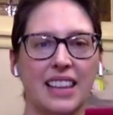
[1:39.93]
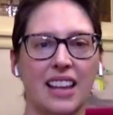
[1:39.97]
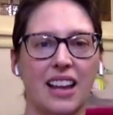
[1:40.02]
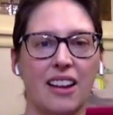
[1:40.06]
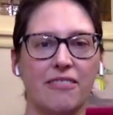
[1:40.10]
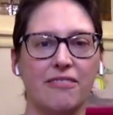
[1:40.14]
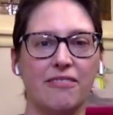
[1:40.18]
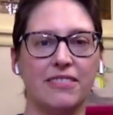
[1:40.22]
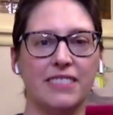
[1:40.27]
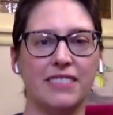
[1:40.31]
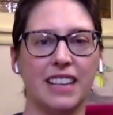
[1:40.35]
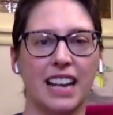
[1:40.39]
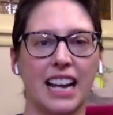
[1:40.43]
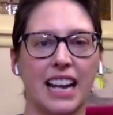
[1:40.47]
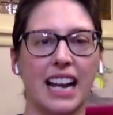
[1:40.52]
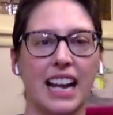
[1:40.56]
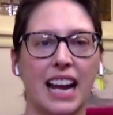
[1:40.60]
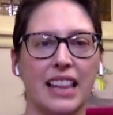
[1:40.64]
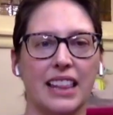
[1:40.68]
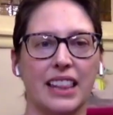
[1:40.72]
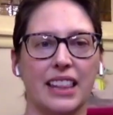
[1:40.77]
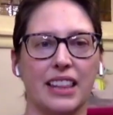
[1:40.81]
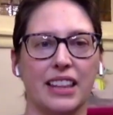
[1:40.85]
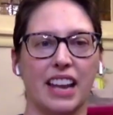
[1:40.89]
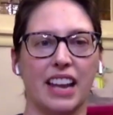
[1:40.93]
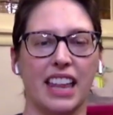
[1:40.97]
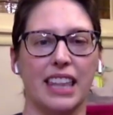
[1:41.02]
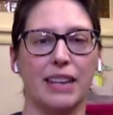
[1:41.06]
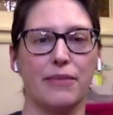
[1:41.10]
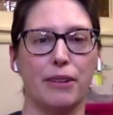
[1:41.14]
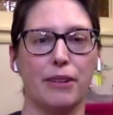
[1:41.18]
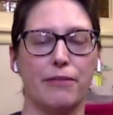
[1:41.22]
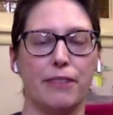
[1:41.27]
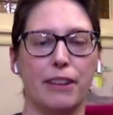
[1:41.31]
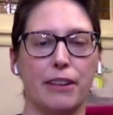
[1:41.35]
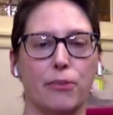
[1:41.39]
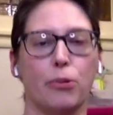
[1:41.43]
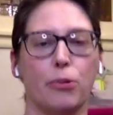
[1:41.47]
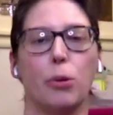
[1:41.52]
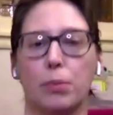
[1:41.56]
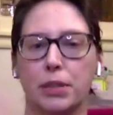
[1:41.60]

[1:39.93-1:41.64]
loved. I I think my favorite.